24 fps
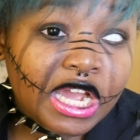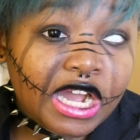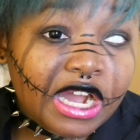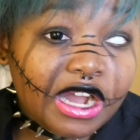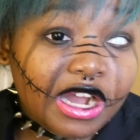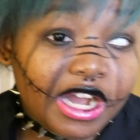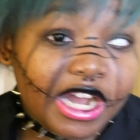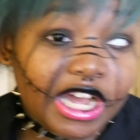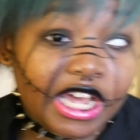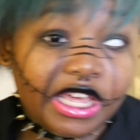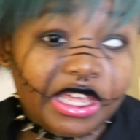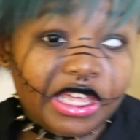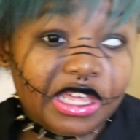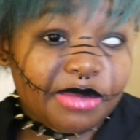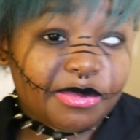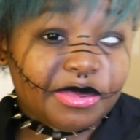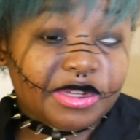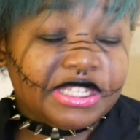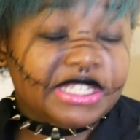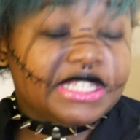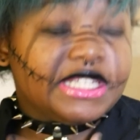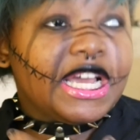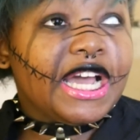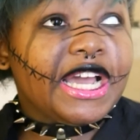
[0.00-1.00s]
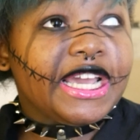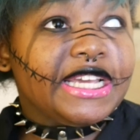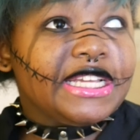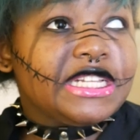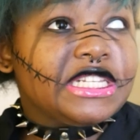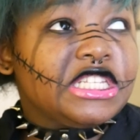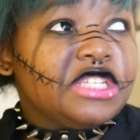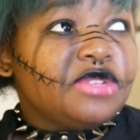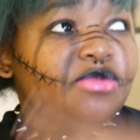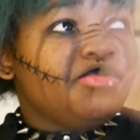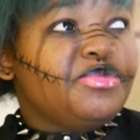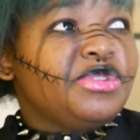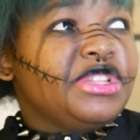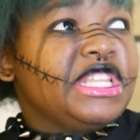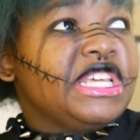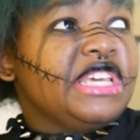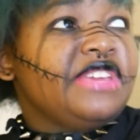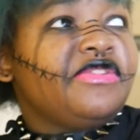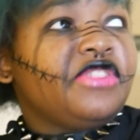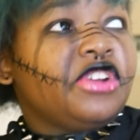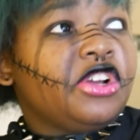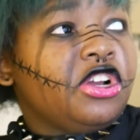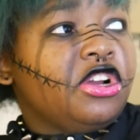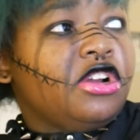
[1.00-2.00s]
I am a science
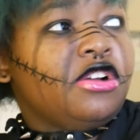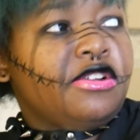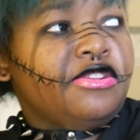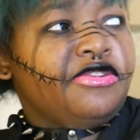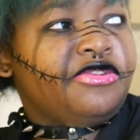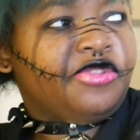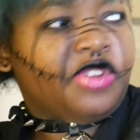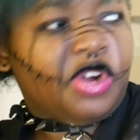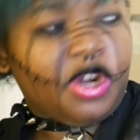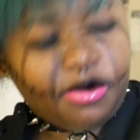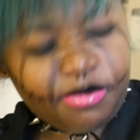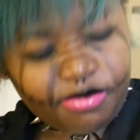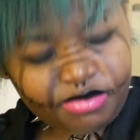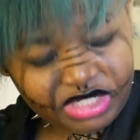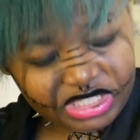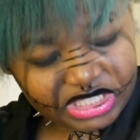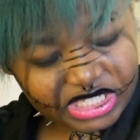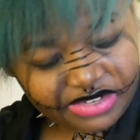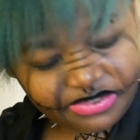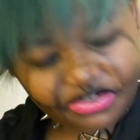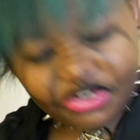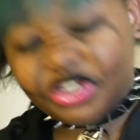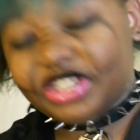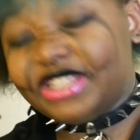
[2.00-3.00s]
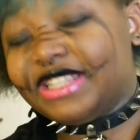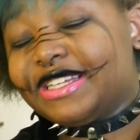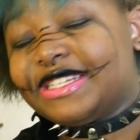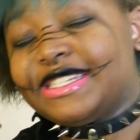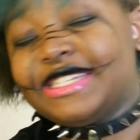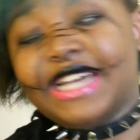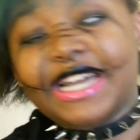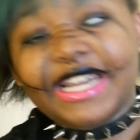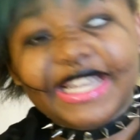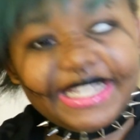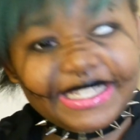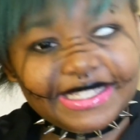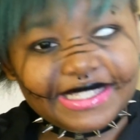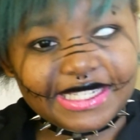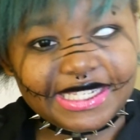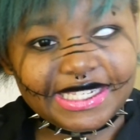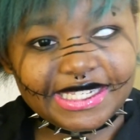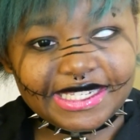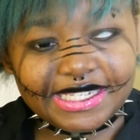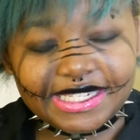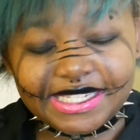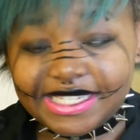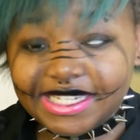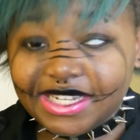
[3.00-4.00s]
believer, firm believer in the
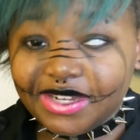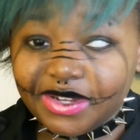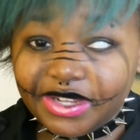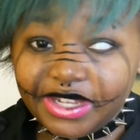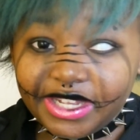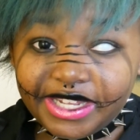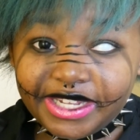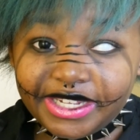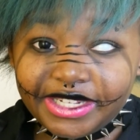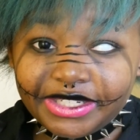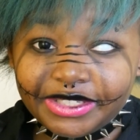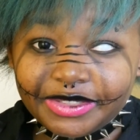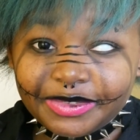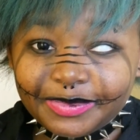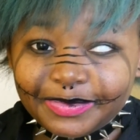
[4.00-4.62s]
science, okay?